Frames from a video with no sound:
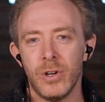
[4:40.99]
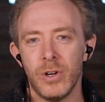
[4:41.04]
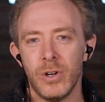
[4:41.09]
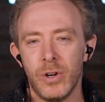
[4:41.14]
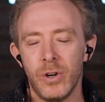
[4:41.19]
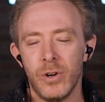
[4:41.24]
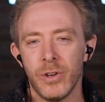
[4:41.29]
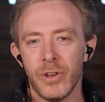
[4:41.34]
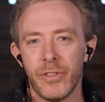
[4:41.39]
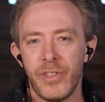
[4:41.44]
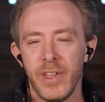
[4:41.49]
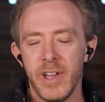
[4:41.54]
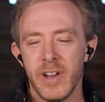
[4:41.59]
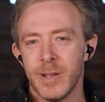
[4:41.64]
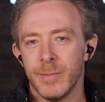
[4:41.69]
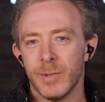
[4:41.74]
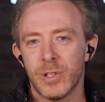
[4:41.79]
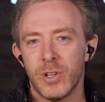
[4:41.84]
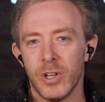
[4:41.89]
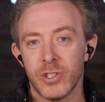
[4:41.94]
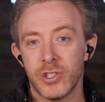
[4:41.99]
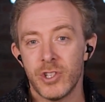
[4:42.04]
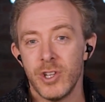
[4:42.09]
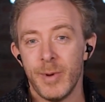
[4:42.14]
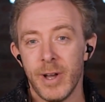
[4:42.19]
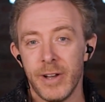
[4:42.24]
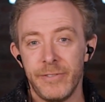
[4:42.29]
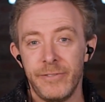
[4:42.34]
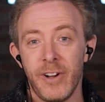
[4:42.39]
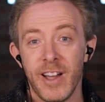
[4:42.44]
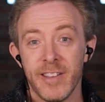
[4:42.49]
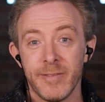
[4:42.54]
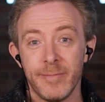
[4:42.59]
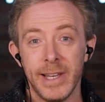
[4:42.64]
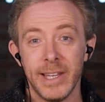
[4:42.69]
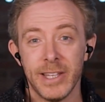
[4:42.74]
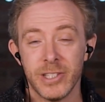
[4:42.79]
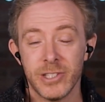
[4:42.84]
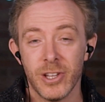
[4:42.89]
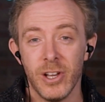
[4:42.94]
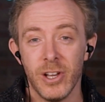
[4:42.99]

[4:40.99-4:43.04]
on Ethereum will cost you about $5 million.